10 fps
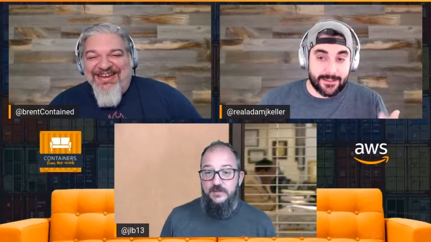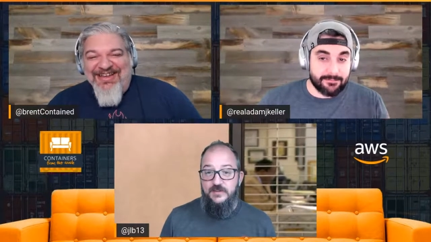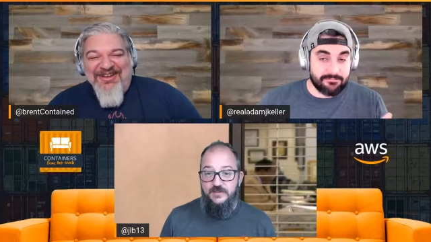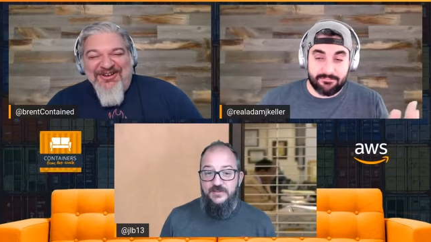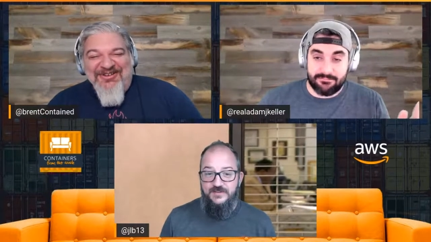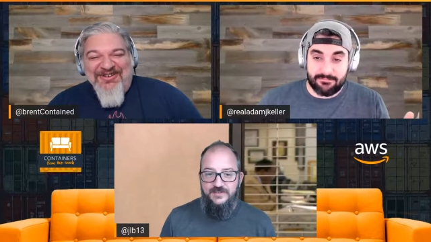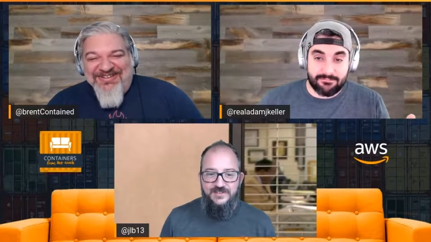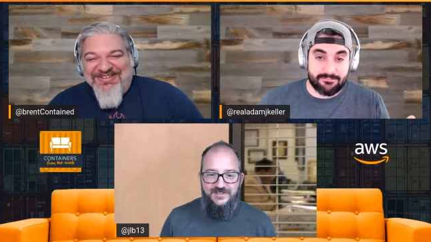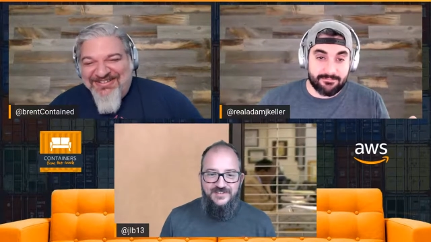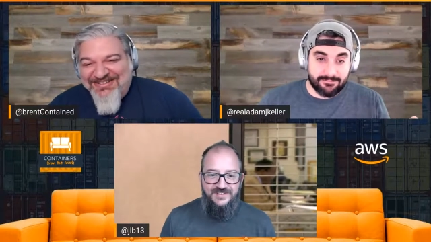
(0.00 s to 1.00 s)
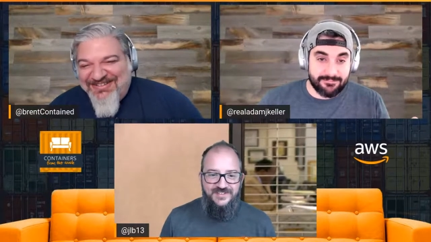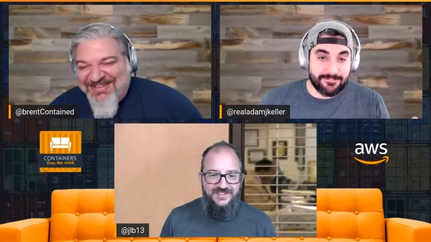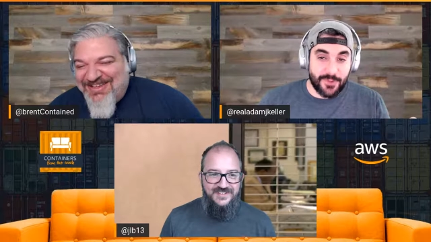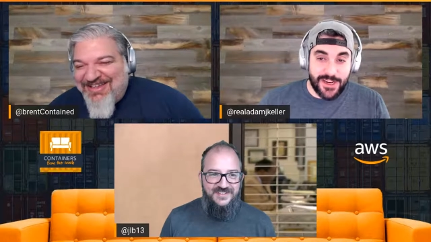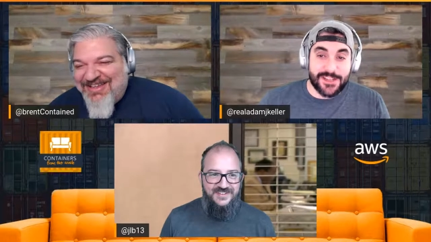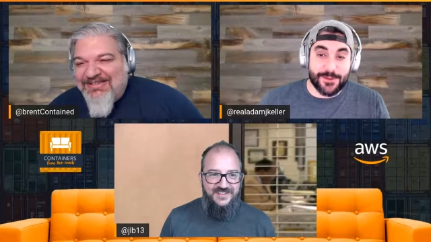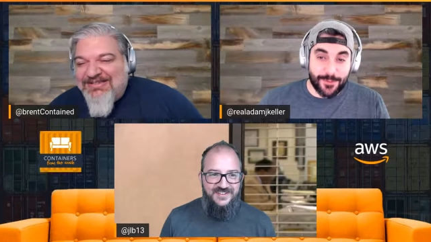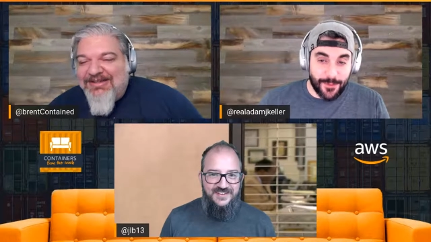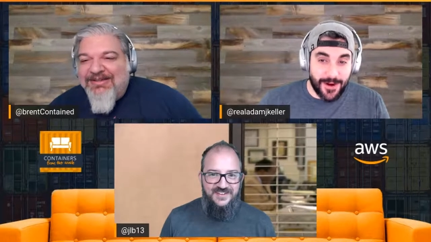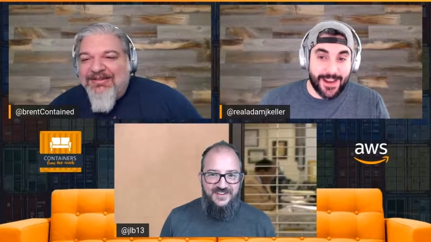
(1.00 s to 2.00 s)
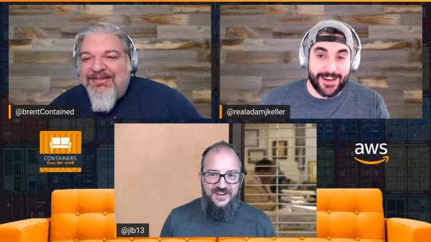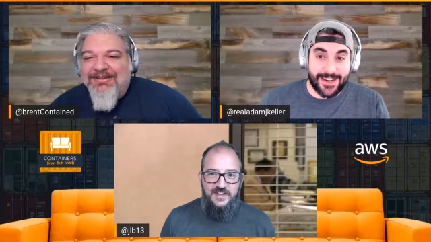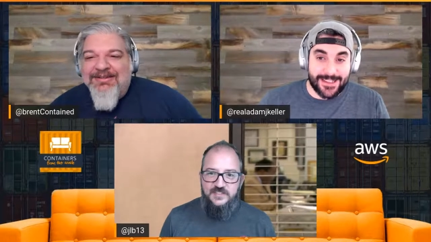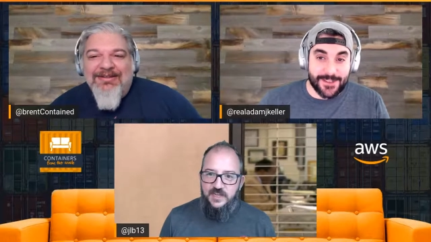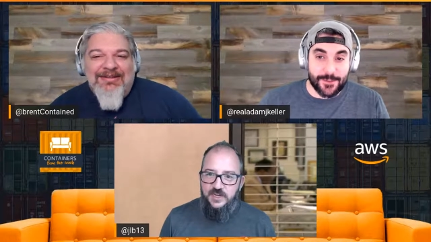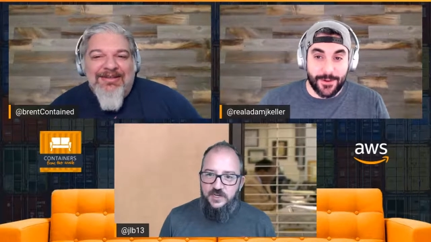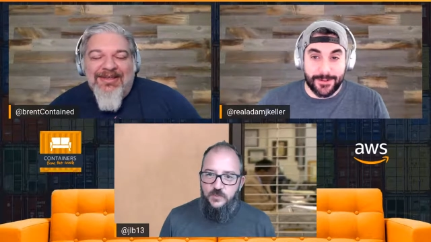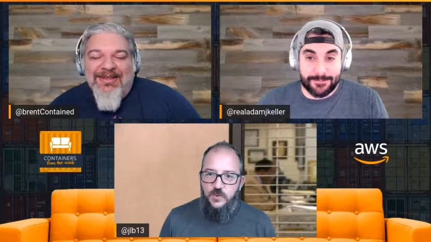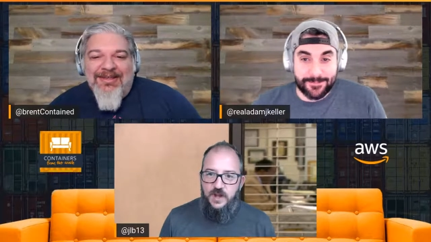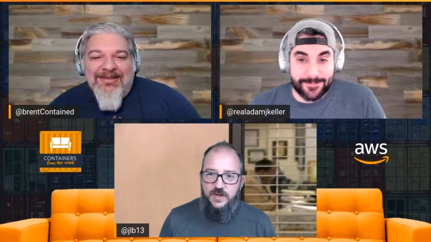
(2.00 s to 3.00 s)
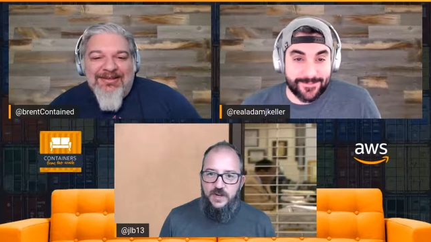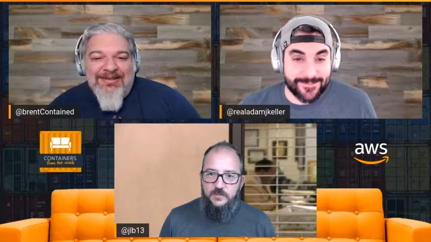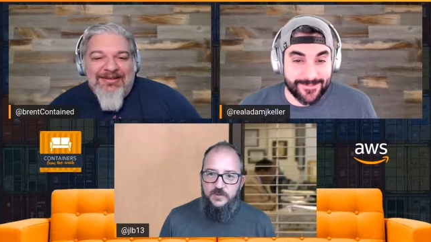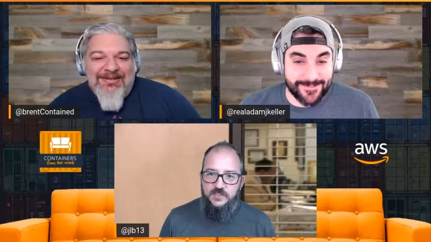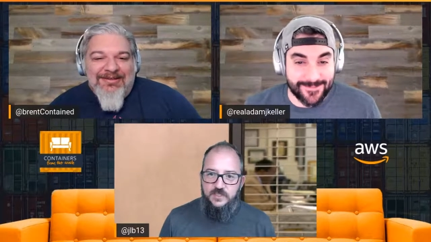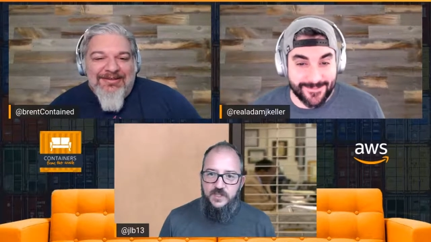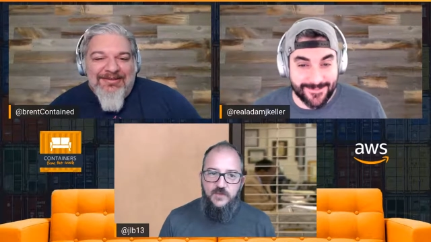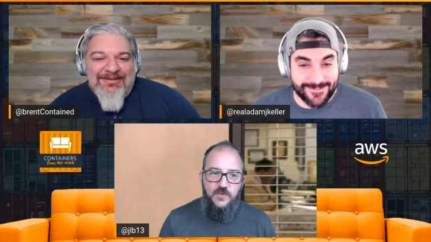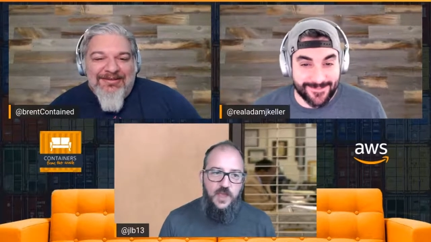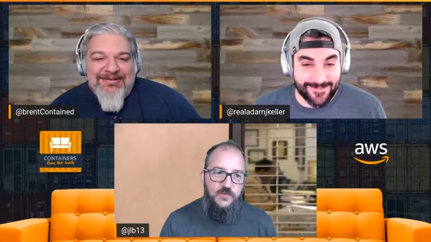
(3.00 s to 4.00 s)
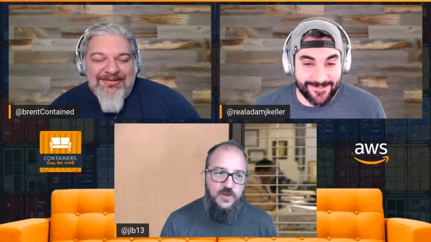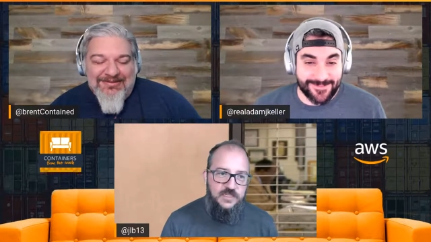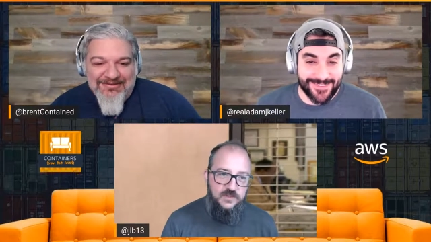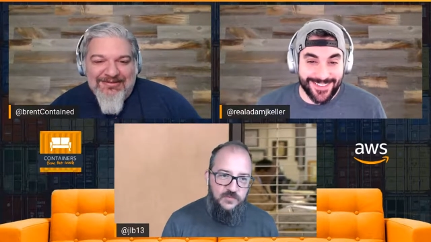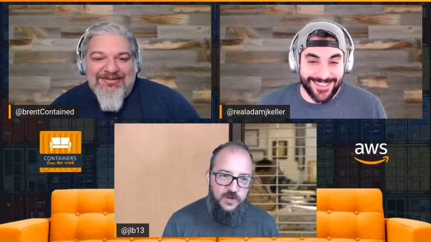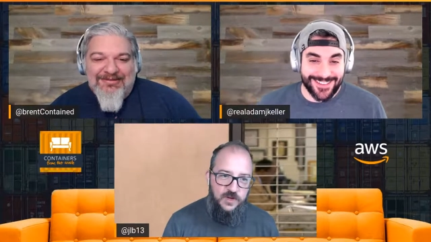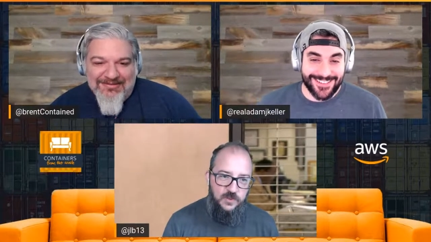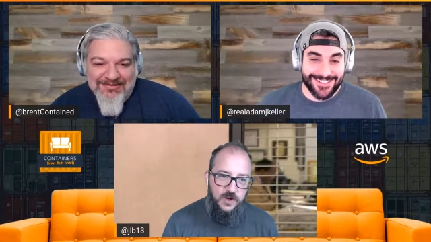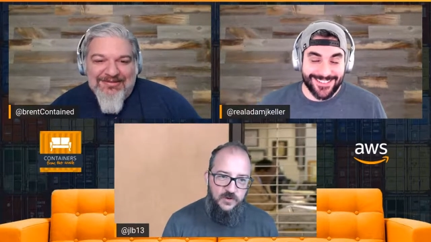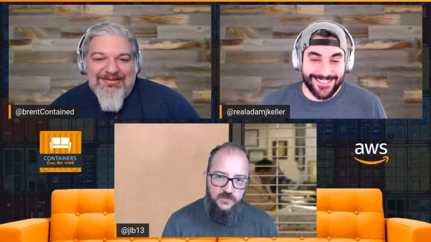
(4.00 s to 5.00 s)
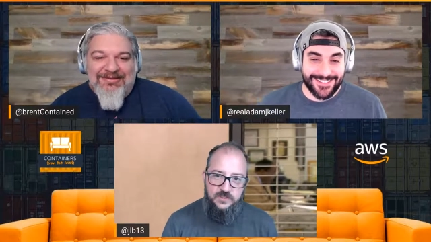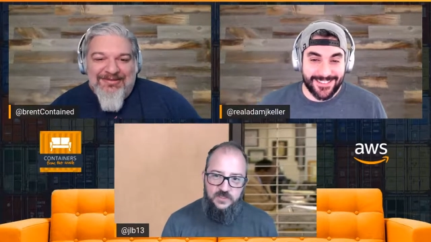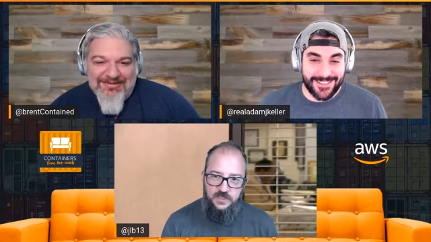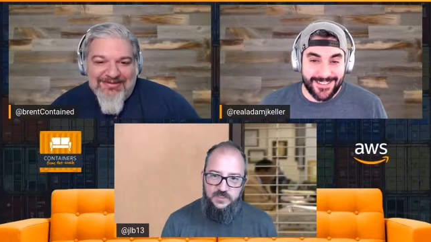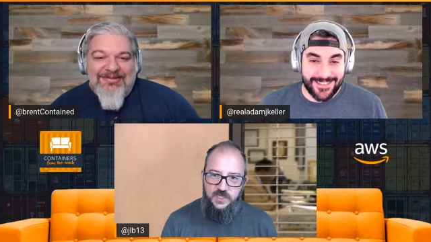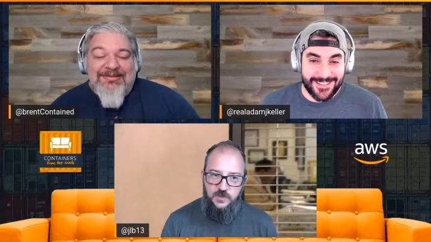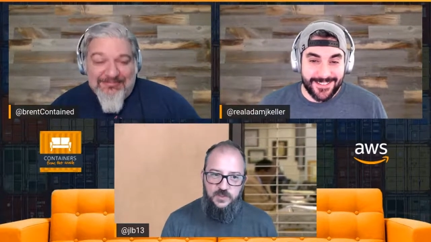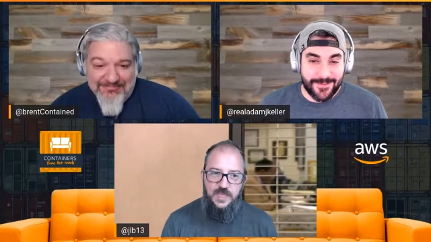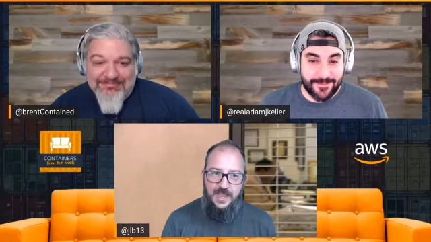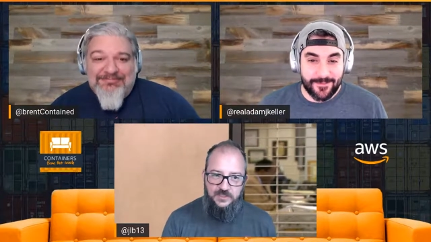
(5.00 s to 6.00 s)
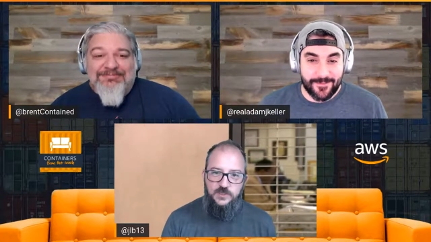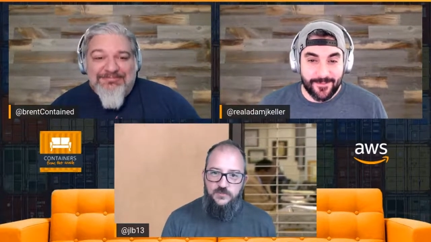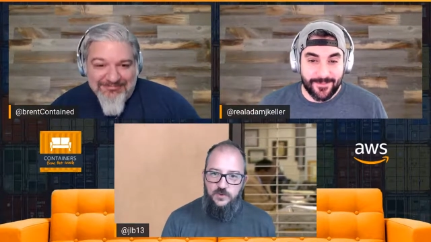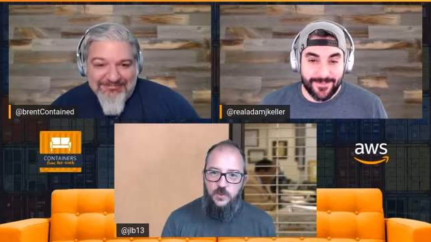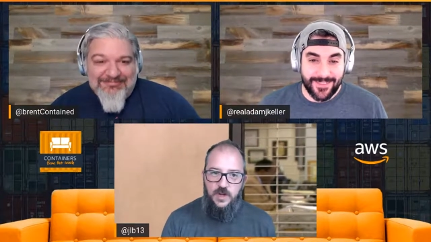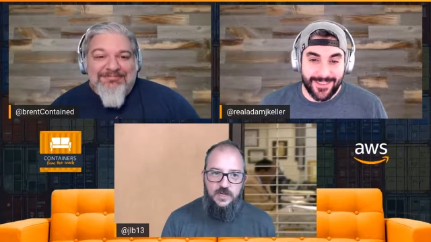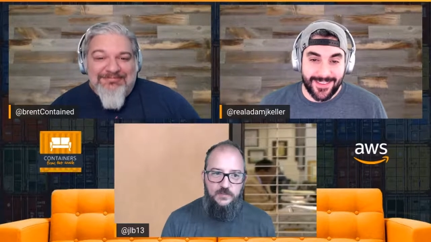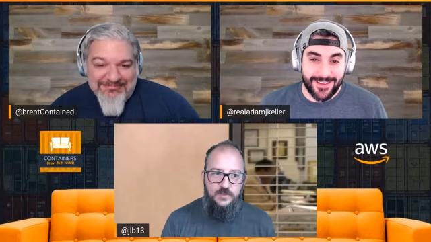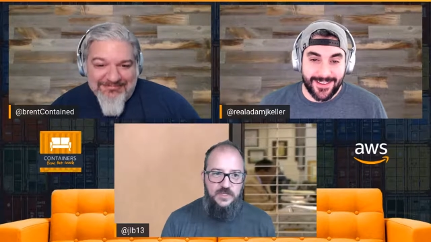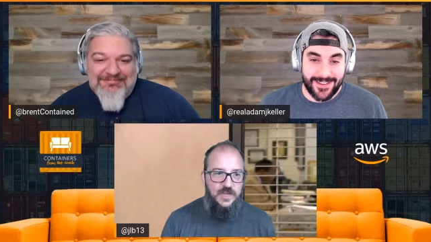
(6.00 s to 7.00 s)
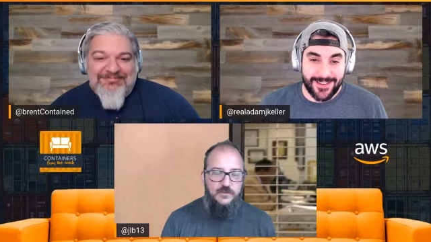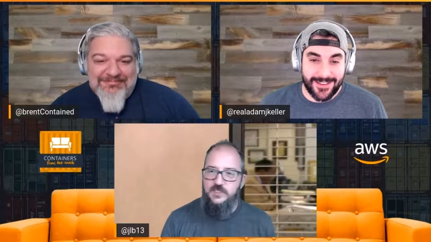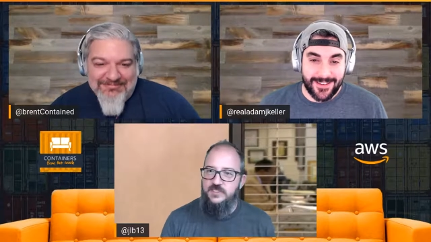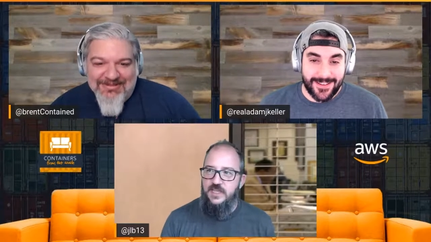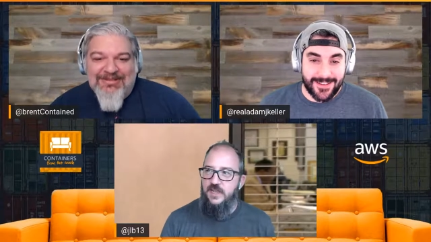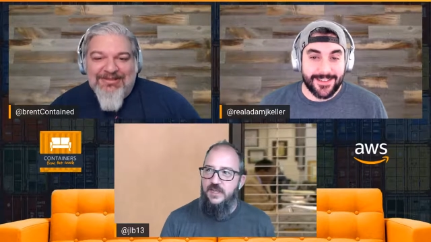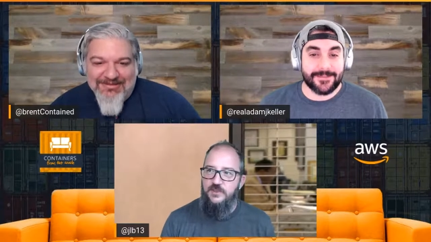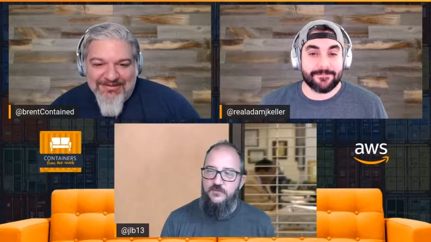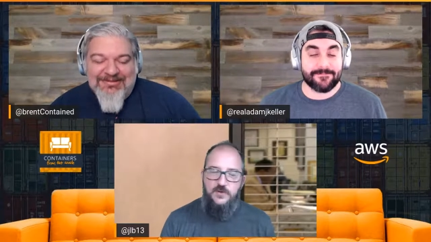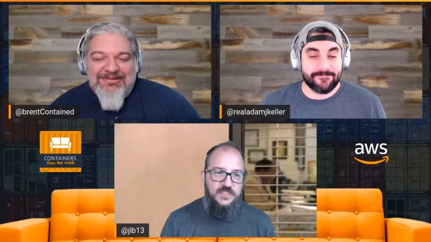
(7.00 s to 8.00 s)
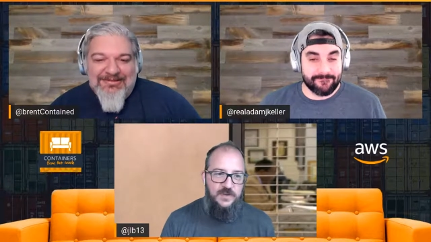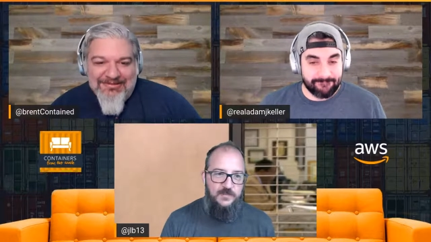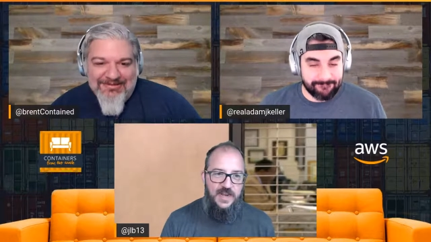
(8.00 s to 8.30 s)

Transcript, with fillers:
Speaker 1: I know we need some variety. It's like, like
Speaker 2: good walkout music. Have, have you guys ever gone to a conference and done a talk where they ask you for the walkout music? I was just like, the first time that